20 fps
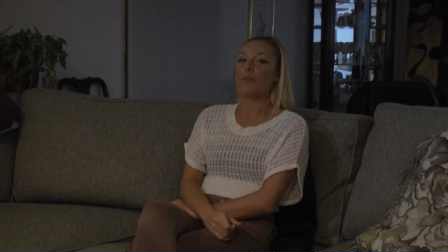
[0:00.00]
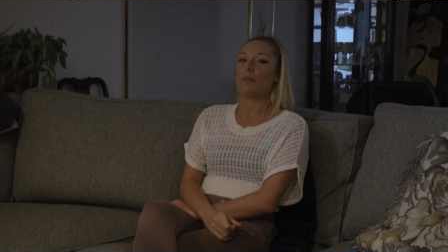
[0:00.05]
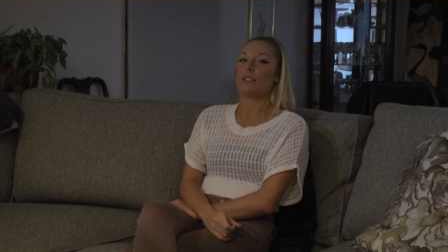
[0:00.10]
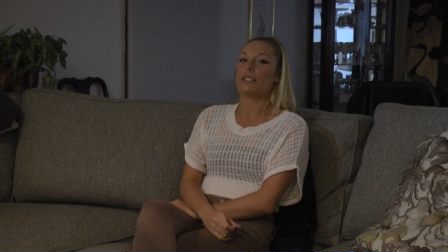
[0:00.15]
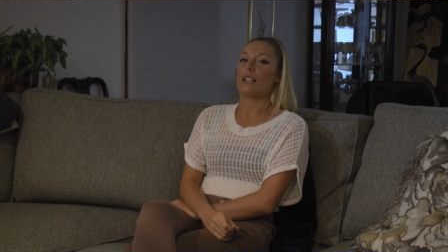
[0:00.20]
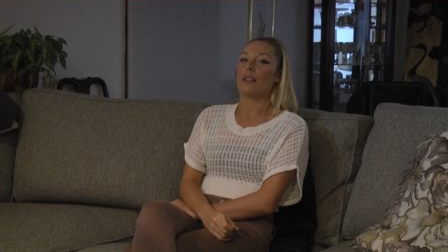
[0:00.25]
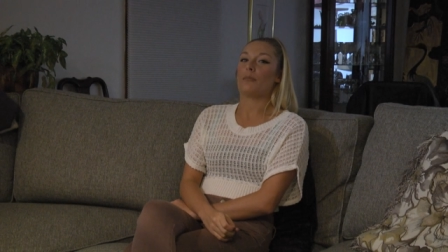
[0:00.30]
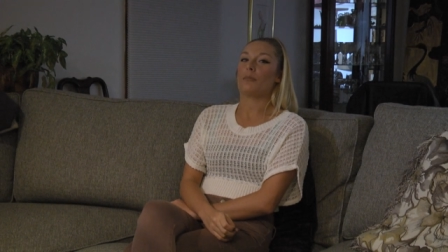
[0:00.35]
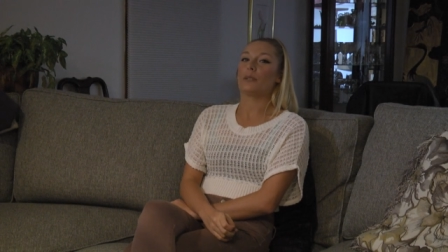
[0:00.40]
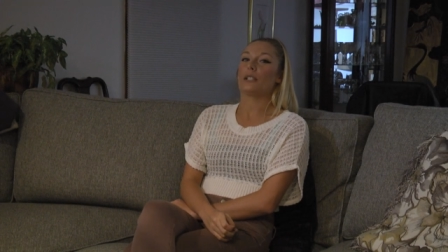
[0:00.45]

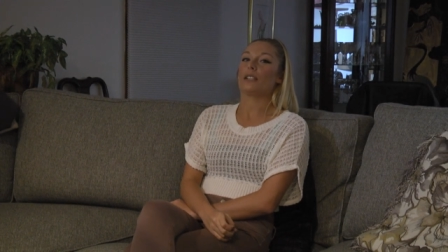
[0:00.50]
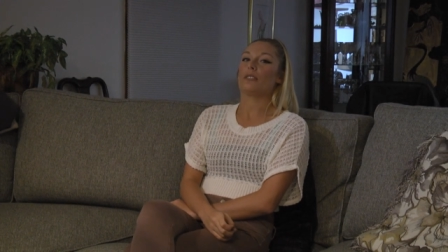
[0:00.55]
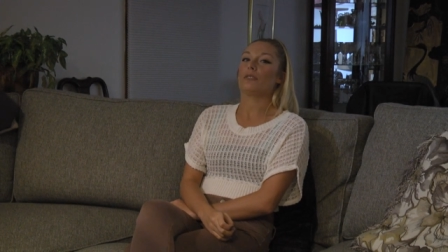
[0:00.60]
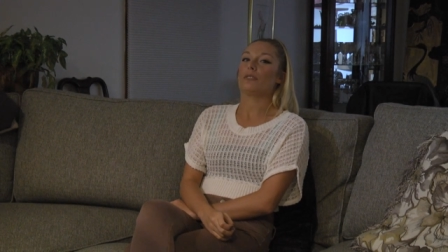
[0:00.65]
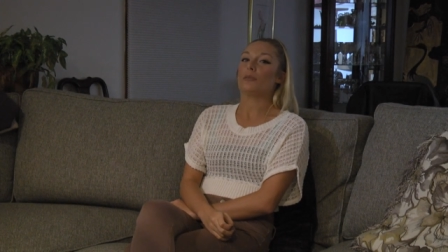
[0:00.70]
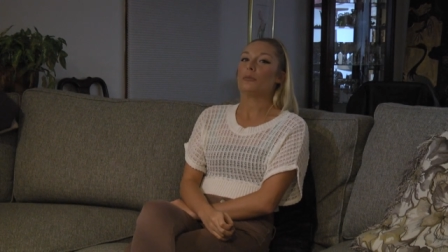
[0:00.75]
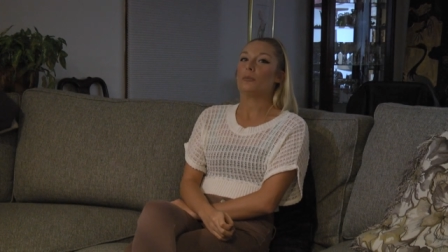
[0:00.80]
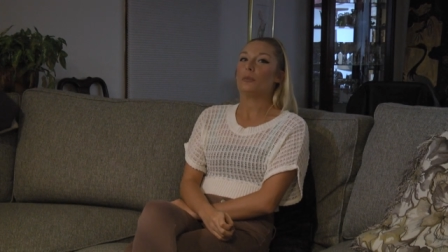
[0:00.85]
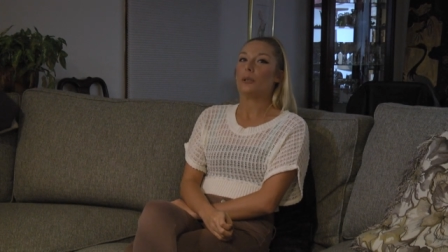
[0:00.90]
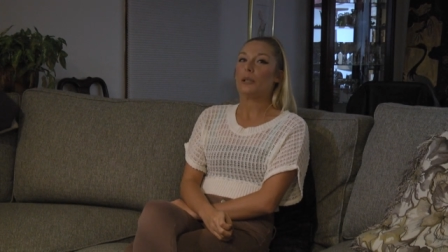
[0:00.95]
name is Ember. I'm
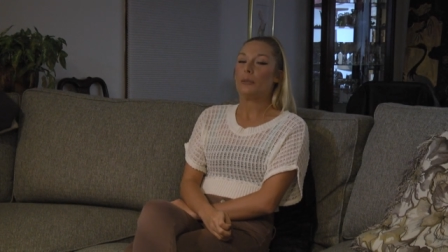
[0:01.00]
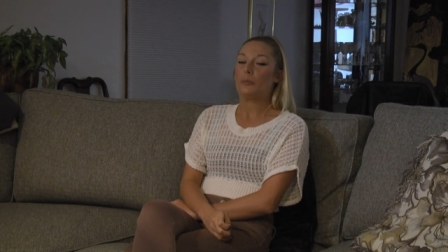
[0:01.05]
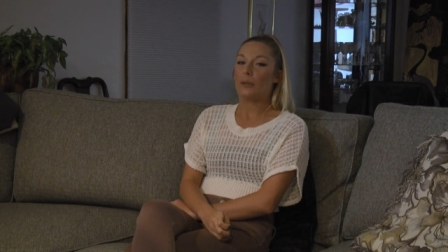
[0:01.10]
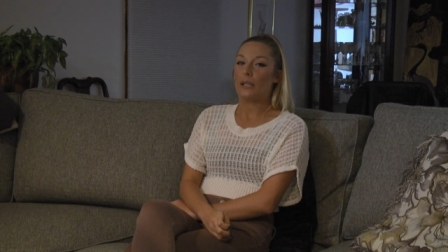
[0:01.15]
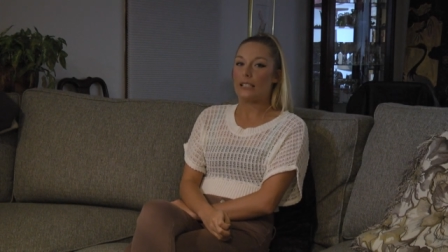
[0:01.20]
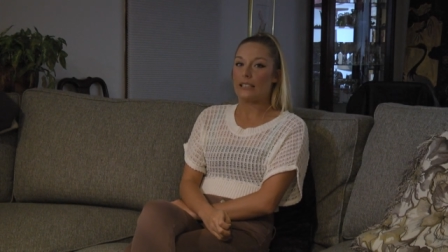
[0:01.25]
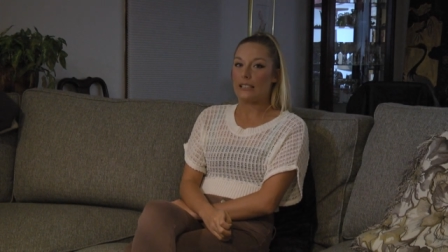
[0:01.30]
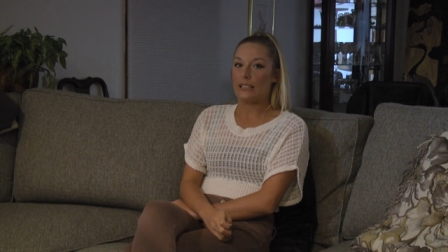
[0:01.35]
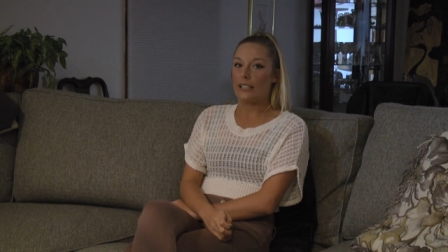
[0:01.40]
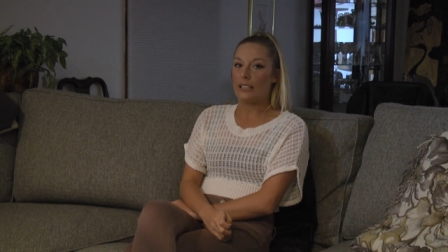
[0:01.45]
from Point
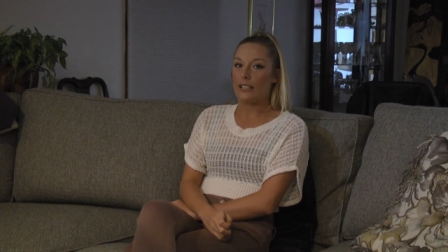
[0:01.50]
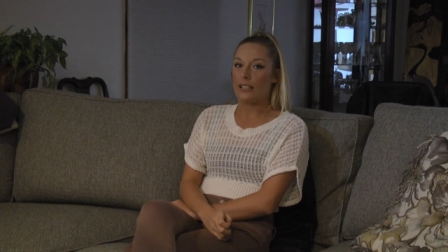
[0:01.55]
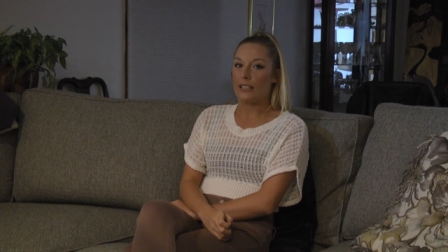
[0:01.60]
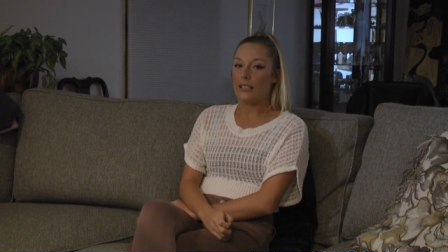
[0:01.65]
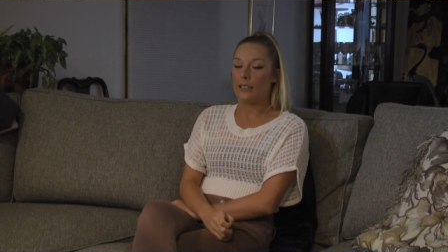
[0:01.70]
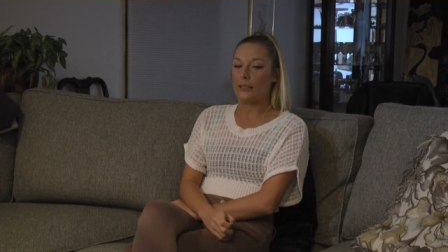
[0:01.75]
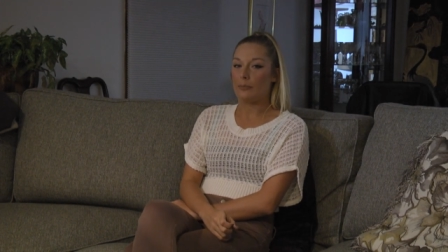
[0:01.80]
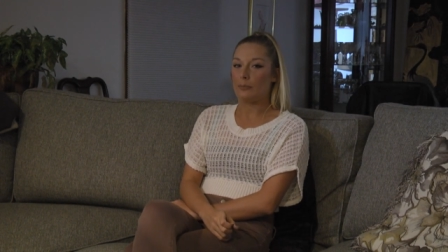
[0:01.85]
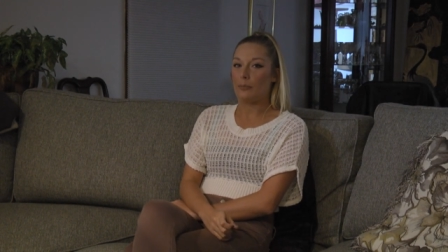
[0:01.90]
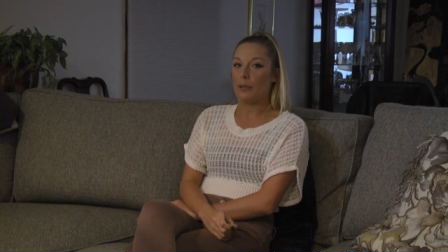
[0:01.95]
Pleasant.
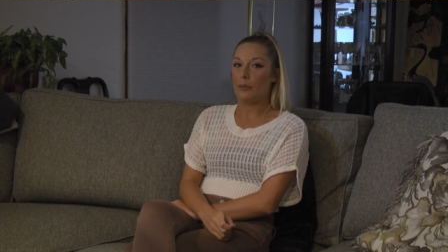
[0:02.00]
Um,